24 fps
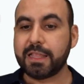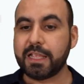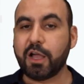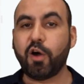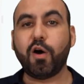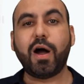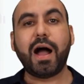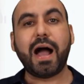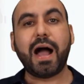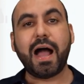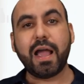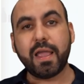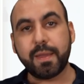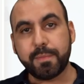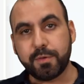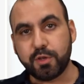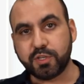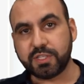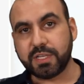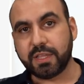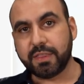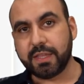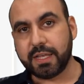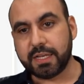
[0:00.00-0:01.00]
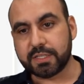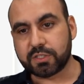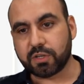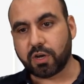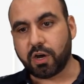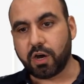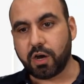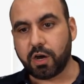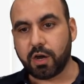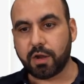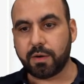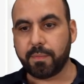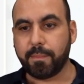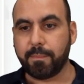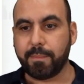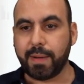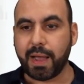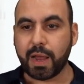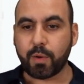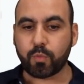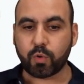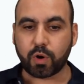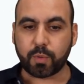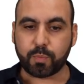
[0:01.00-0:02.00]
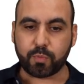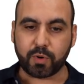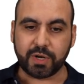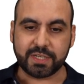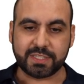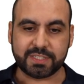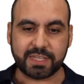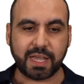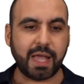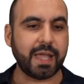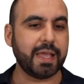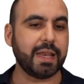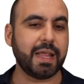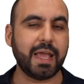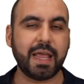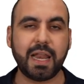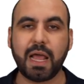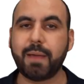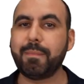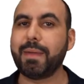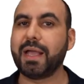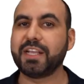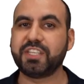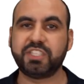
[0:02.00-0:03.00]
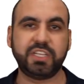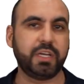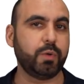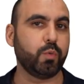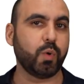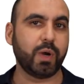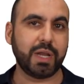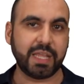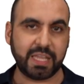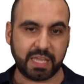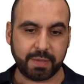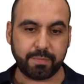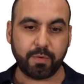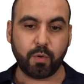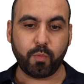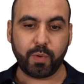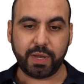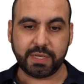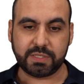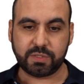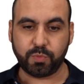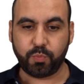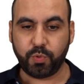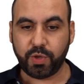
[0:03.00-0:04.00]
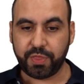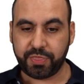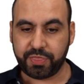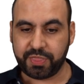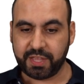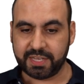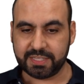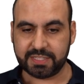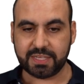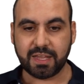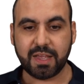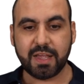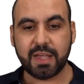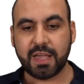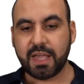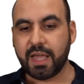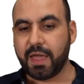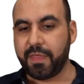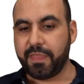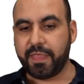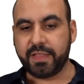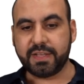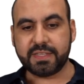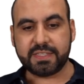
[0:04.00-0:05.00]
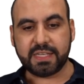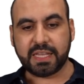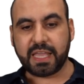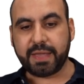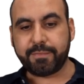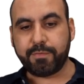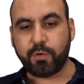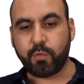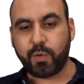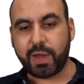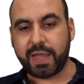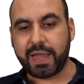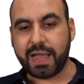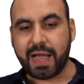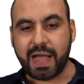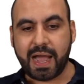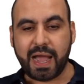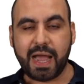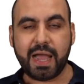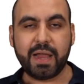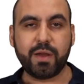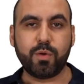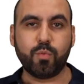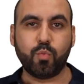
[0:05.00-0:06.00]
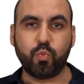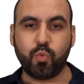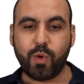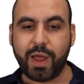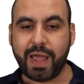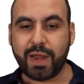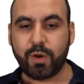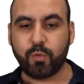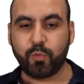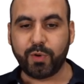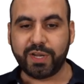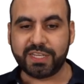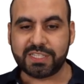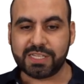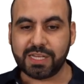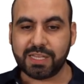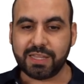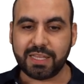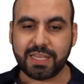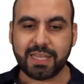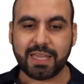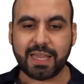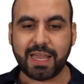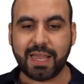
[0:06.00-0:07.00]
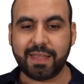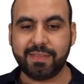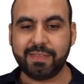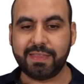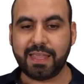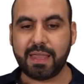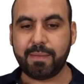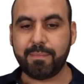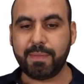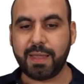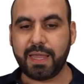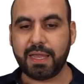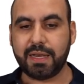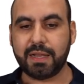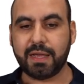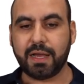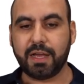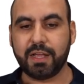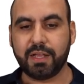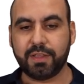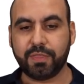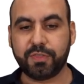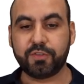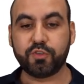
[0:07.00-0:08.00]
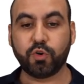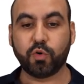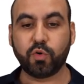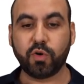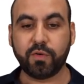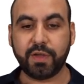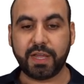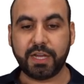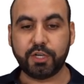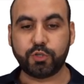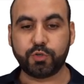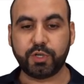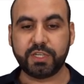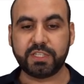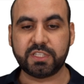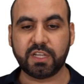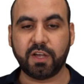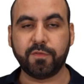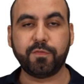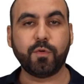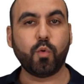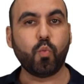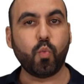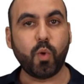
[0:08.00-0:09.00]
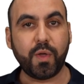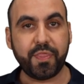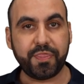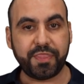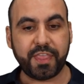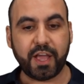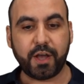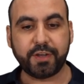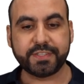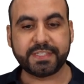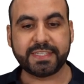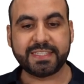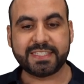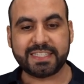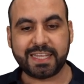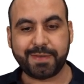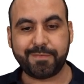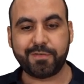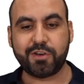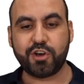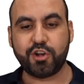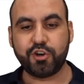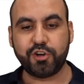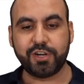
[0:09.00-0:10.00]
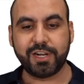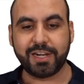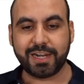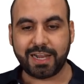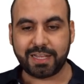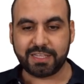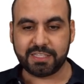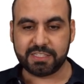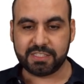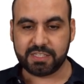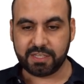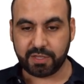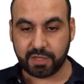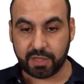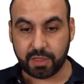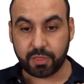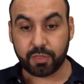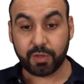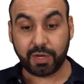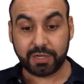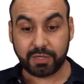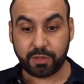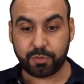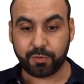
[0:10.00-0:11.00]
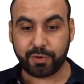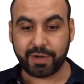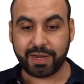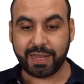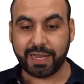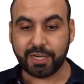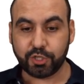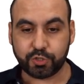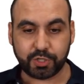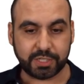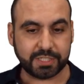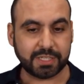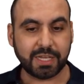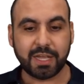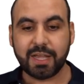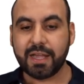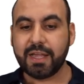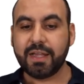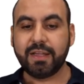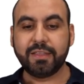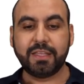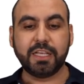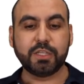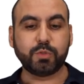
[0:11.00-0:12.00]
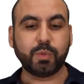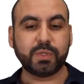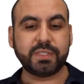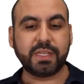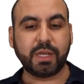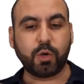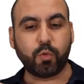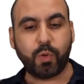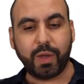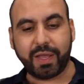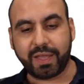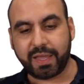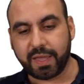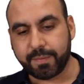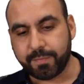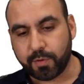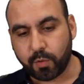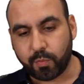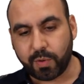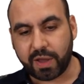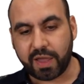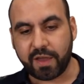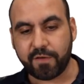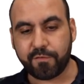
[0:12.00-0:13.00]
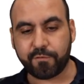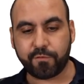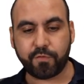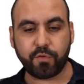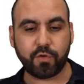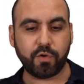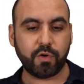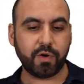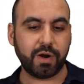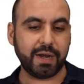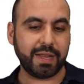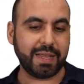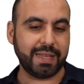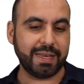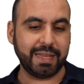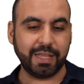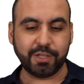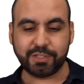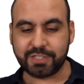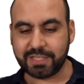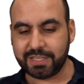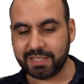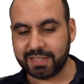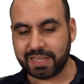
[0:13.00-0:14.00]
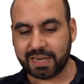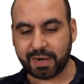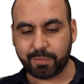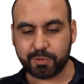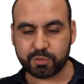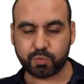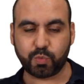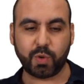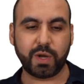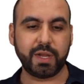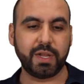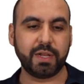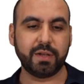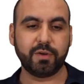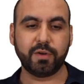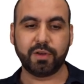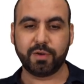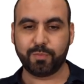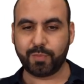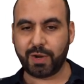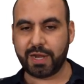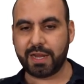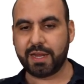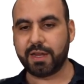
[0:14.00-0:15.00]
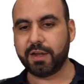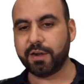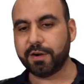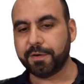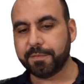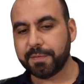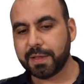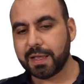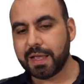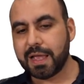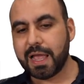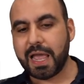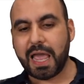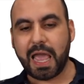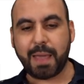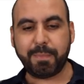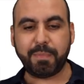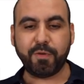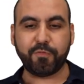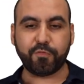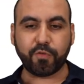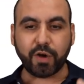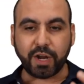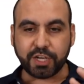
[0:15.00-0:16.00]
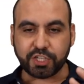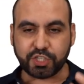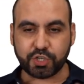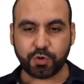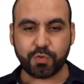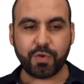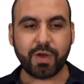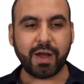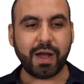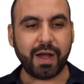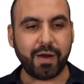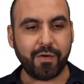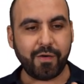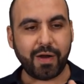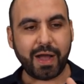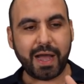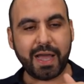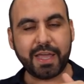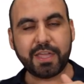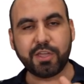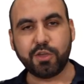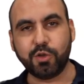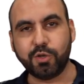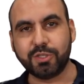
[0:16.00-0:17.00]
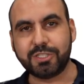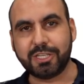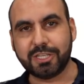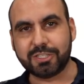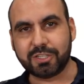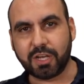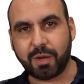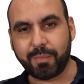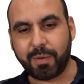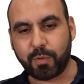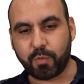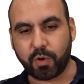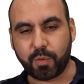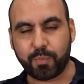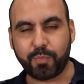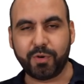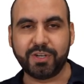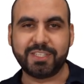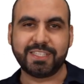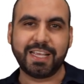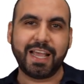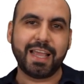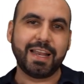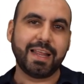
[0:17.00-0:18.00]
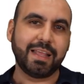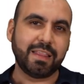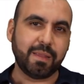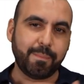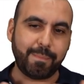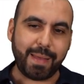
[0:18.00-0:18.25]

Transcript: Now, I am using this on my WordPress site, and I'm actually running giveaways with this. This is the giveaway I ran recently, and they made a total entries of one thousand seven hundred ninety-three entries. This was a quick giveaway for an L T D that I was running right here. And before I show you how I use this on my WordPress site and the